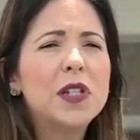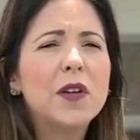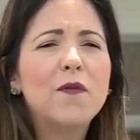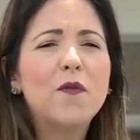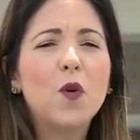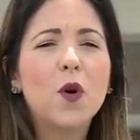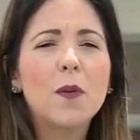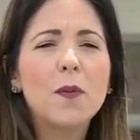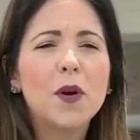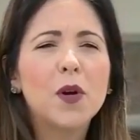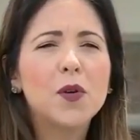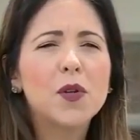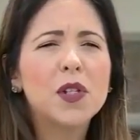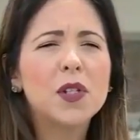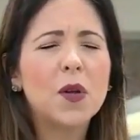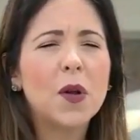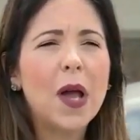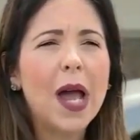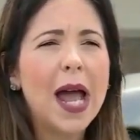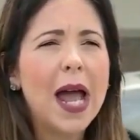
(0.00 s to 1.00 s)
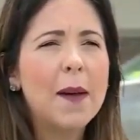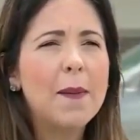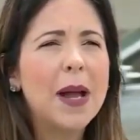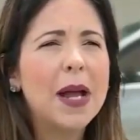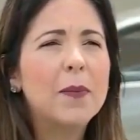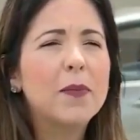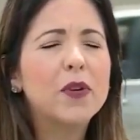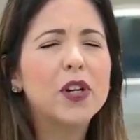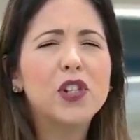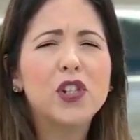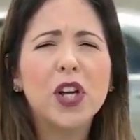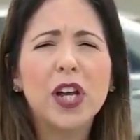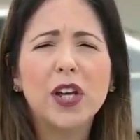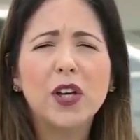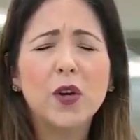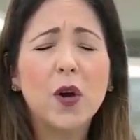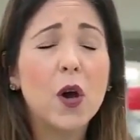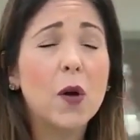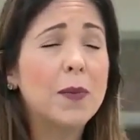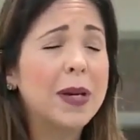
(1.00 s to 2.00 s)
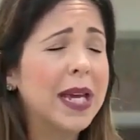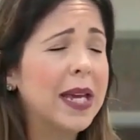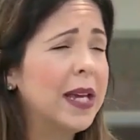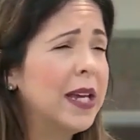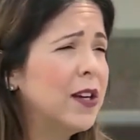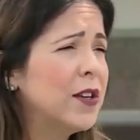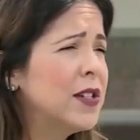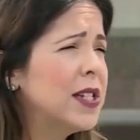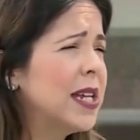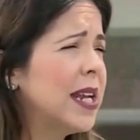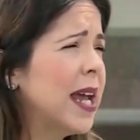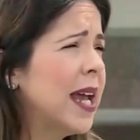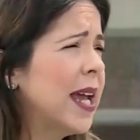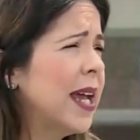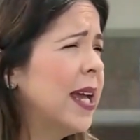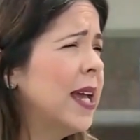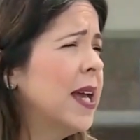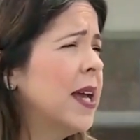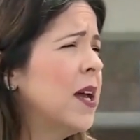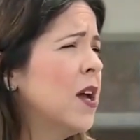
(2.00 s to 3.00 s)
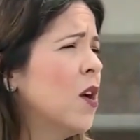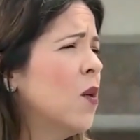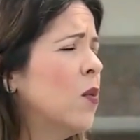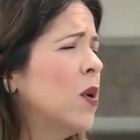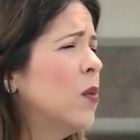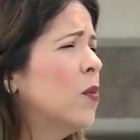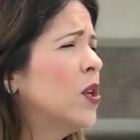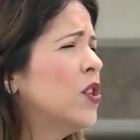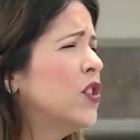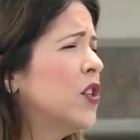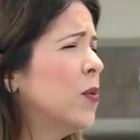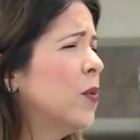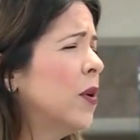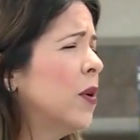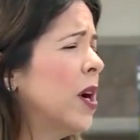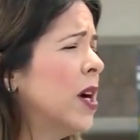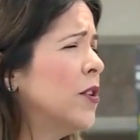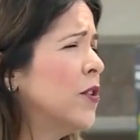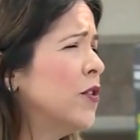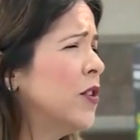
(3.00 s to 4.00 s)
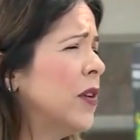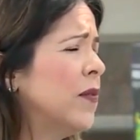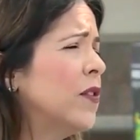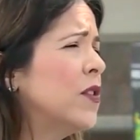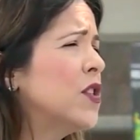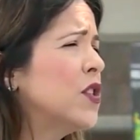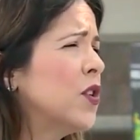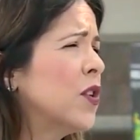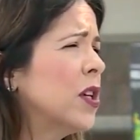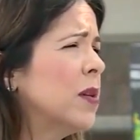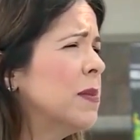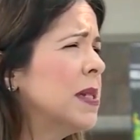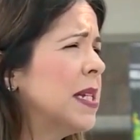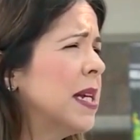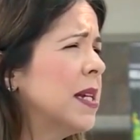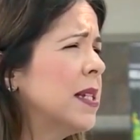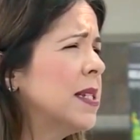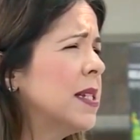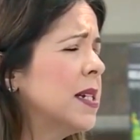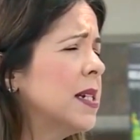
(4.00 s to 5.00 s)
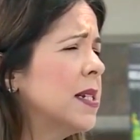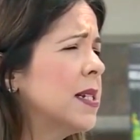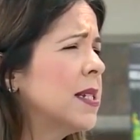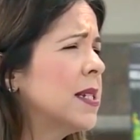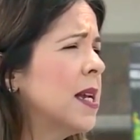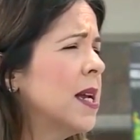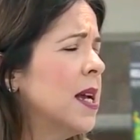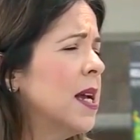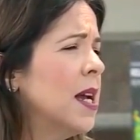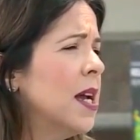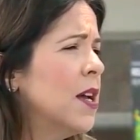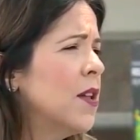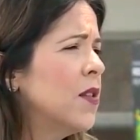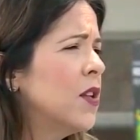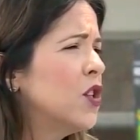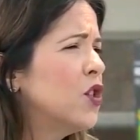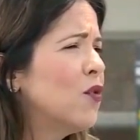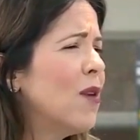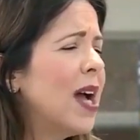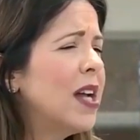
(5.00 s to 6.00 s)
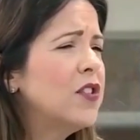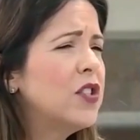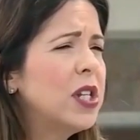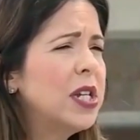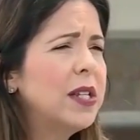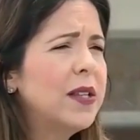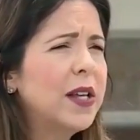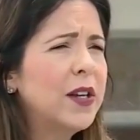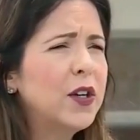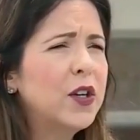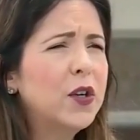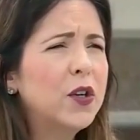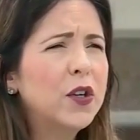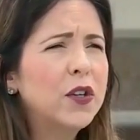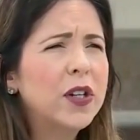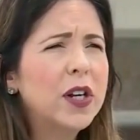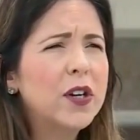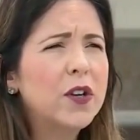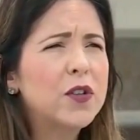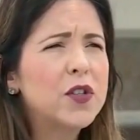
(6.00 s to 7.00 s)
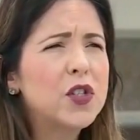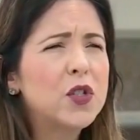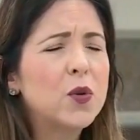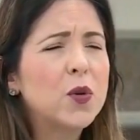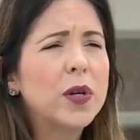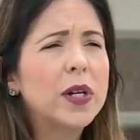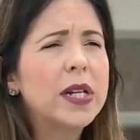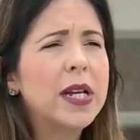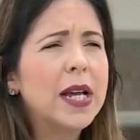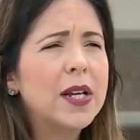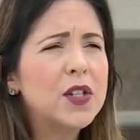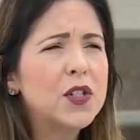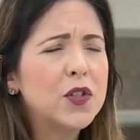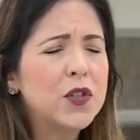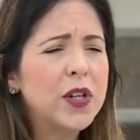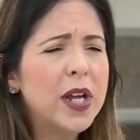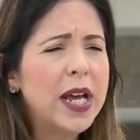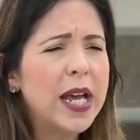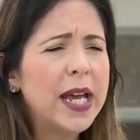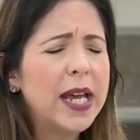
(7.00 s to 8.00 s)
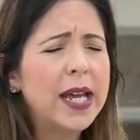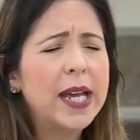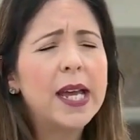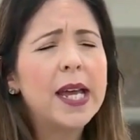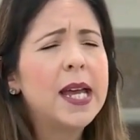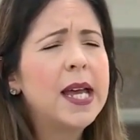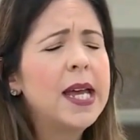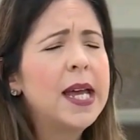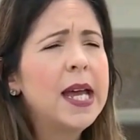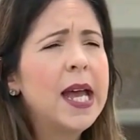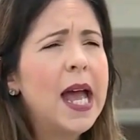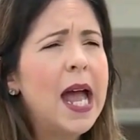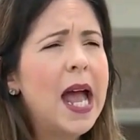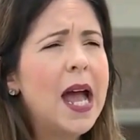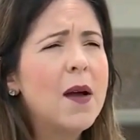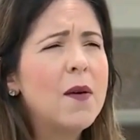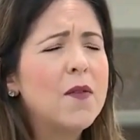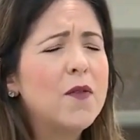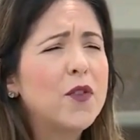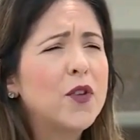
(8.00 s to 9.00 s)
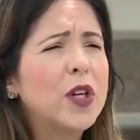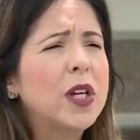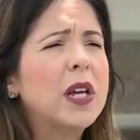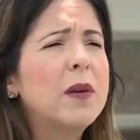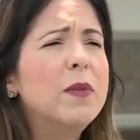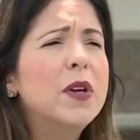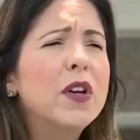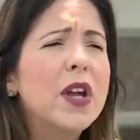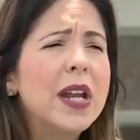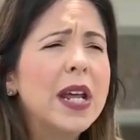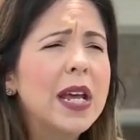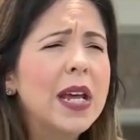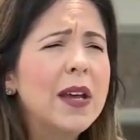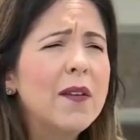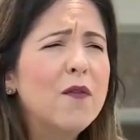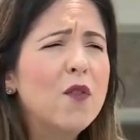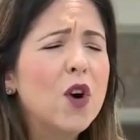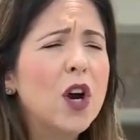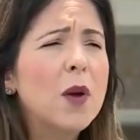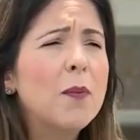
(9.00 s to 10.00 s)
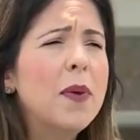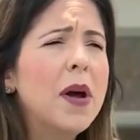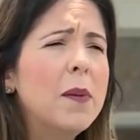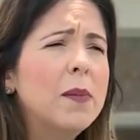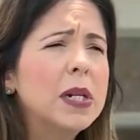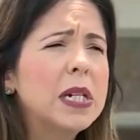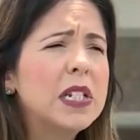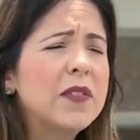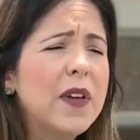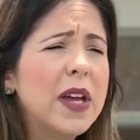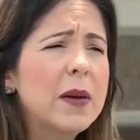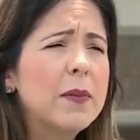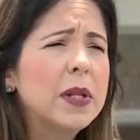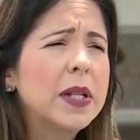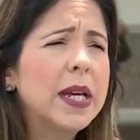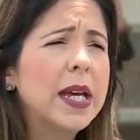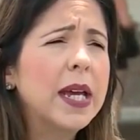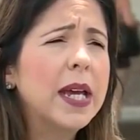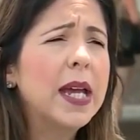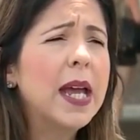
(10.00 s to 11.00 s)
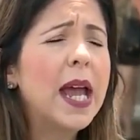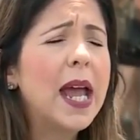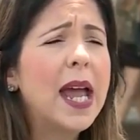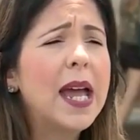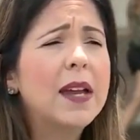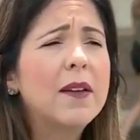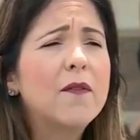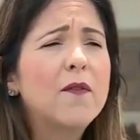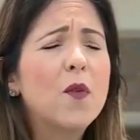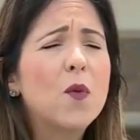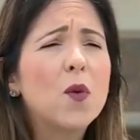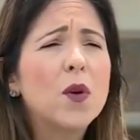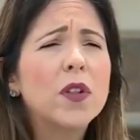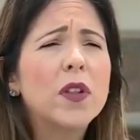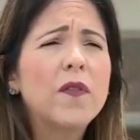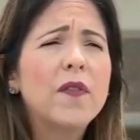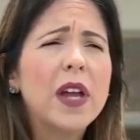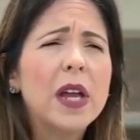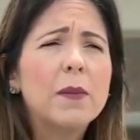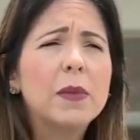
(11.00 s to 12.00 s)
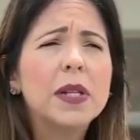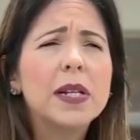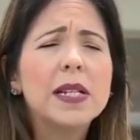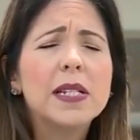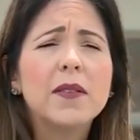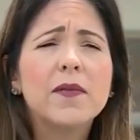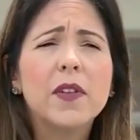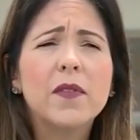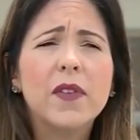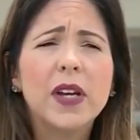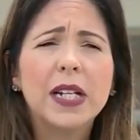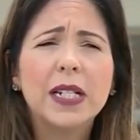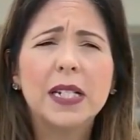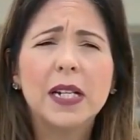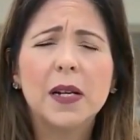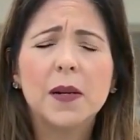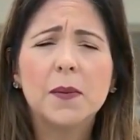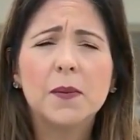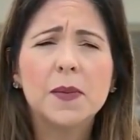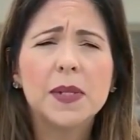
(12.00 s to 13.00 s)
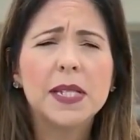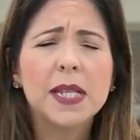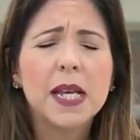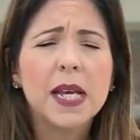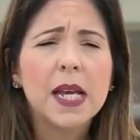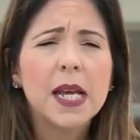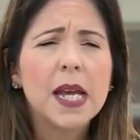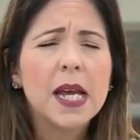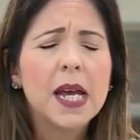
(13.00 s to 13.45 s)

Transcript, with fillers: First and foremost, um, I appreciate you all being here today. We wish it were under different circumstances. The tragedy that occurred at our store yesterday uh, for the community, for our Publix family, and for the families of the victims,